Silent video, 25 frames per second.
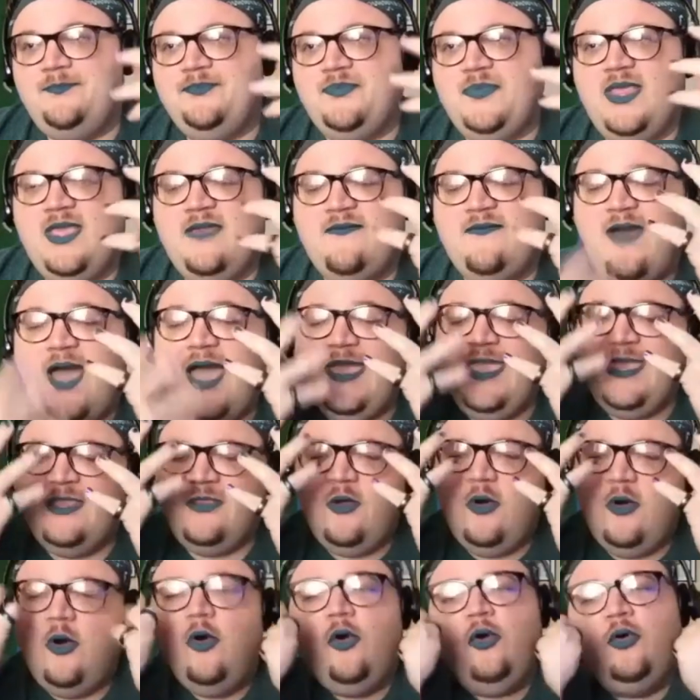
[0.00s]
if I can
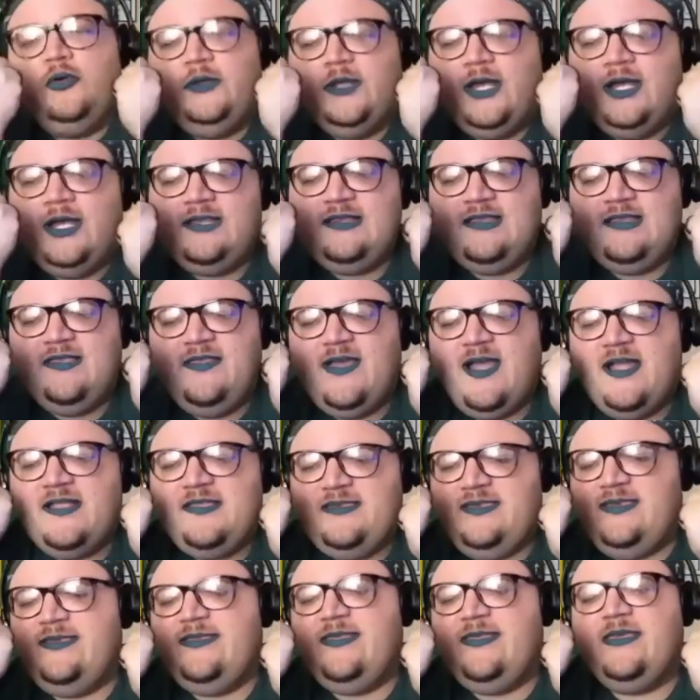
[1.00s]
hold on to the
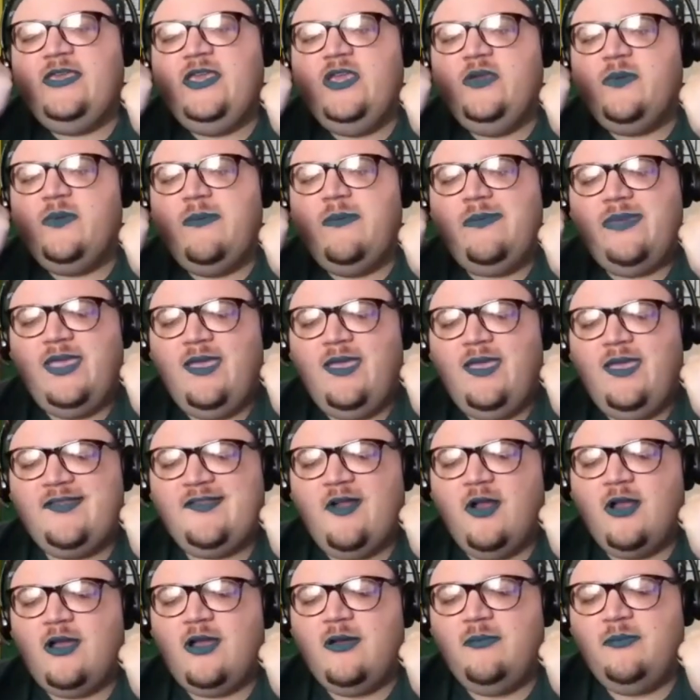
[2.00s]
idea that human beings
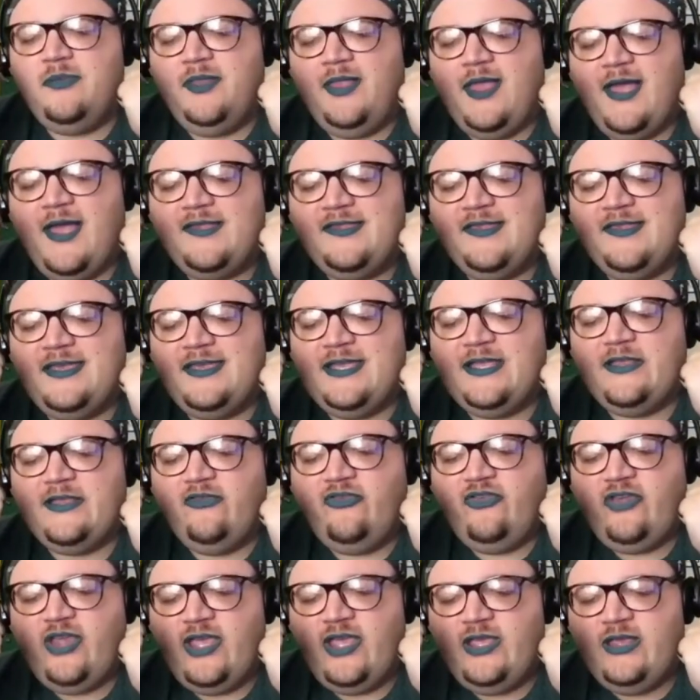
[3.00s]
are complex and can
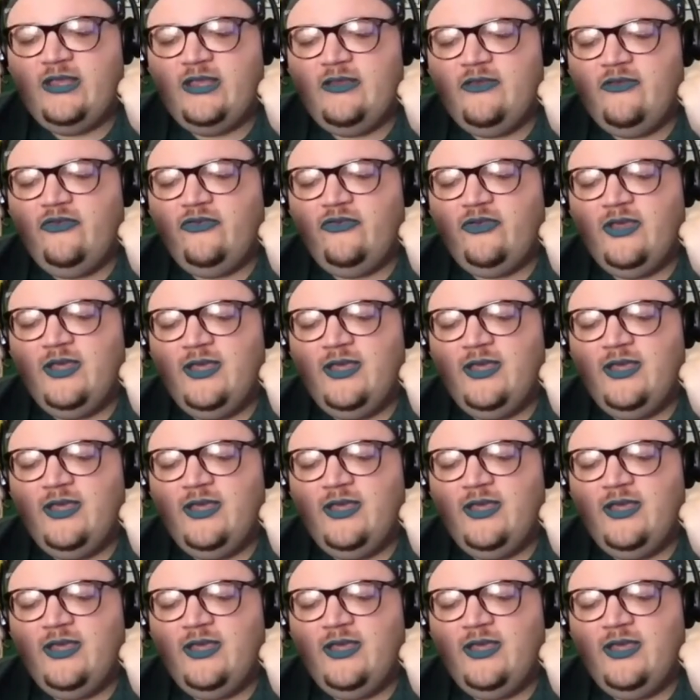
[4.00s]
change,